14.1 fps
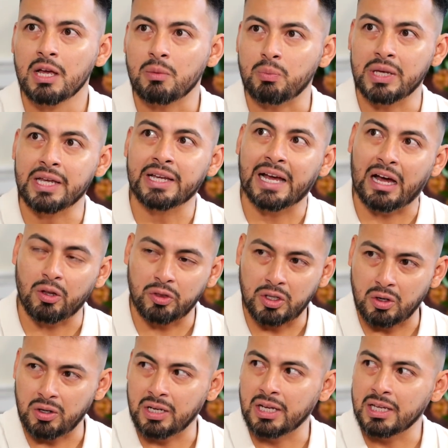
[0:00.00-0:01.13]
being out
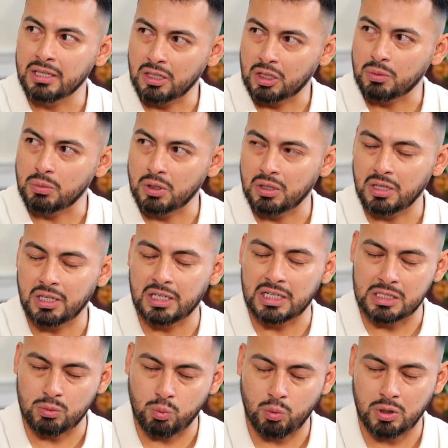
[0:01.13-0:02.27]
there in the community
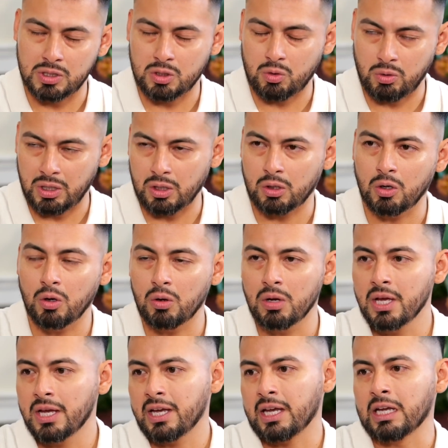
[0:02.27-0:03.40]
is what's critical,
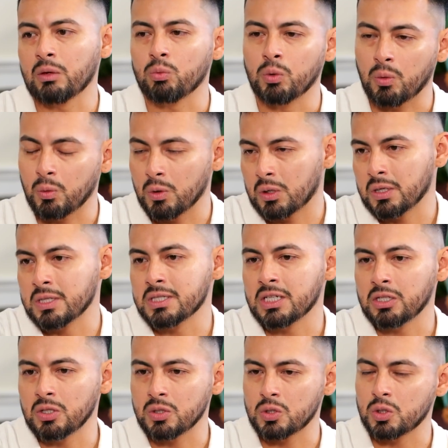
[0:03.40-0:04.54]
and we'll
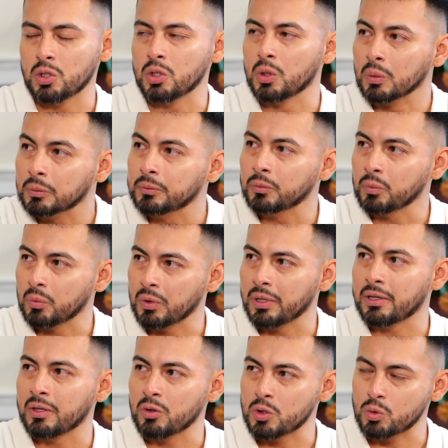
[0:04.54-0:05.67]
continue to do
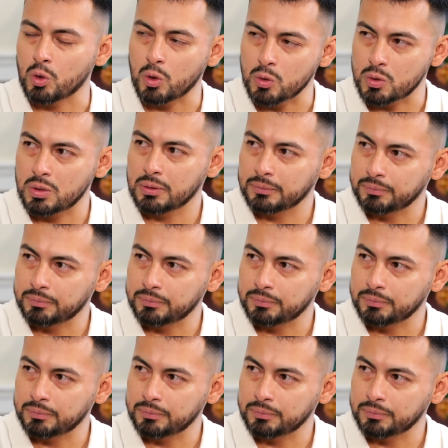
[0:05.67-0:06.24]
with those roles.